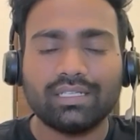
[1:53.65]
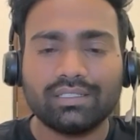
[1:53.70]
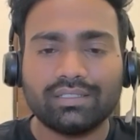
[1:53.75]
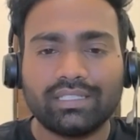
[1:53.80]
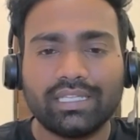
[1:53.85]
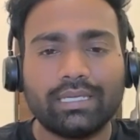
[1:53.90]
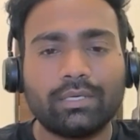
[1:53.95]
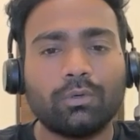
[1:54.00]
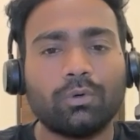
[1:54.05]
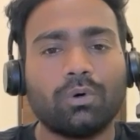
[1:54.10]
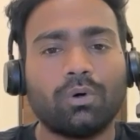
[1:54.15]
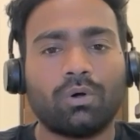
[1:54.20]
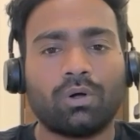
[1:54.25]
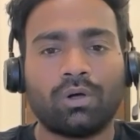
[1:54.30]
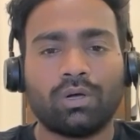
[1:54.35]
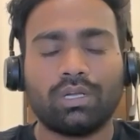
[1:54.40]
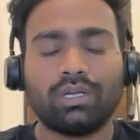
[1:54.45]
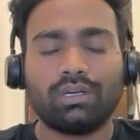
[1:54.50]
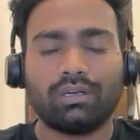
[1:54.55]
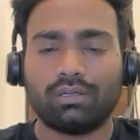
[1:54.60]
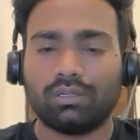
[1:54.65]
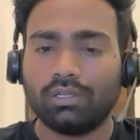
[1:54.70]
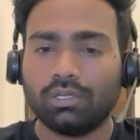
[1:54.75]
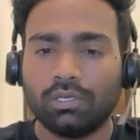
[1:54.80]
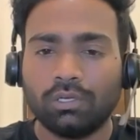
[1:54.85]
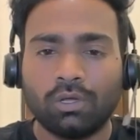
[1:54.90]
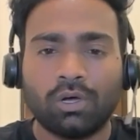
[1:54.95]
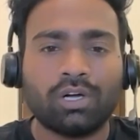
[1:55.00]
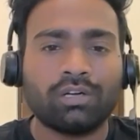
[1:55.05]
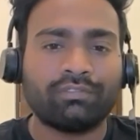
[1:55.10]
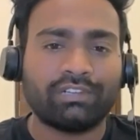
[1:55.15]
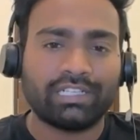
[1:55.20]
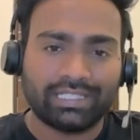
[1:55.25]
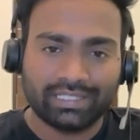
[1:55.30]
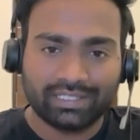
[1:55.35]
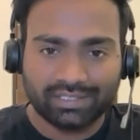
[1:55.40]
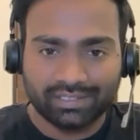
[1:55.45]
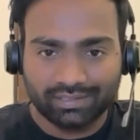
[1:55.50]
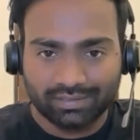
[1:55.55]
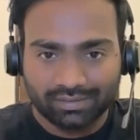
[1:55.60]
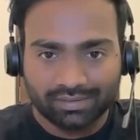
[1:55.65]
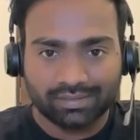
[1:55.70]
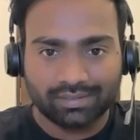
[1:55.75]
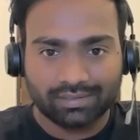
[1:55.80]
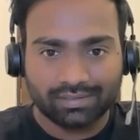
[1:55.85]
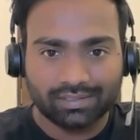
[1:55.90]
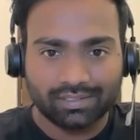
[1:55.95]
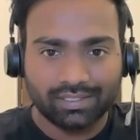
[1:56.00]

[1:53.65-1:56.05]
they go on long vacations.